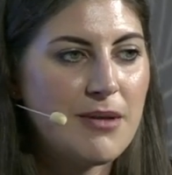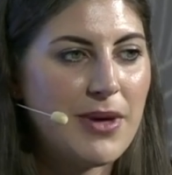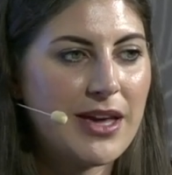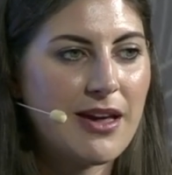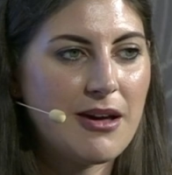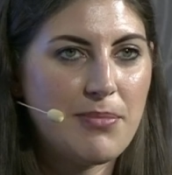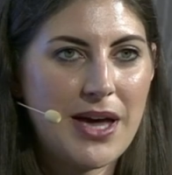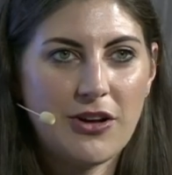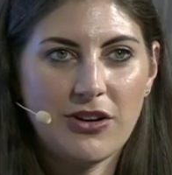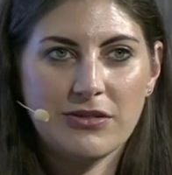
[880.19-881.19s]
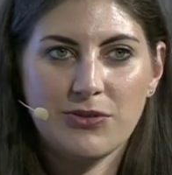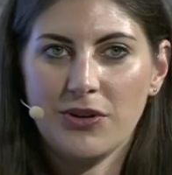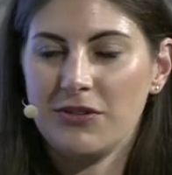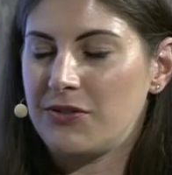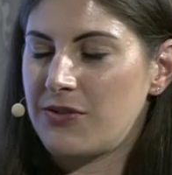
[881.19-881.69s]
making a bet on a
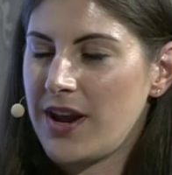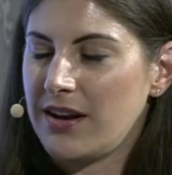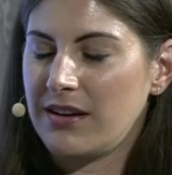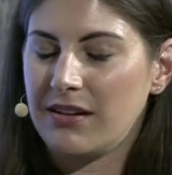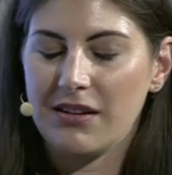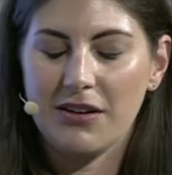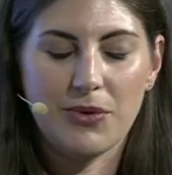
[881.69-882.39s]
certain trend,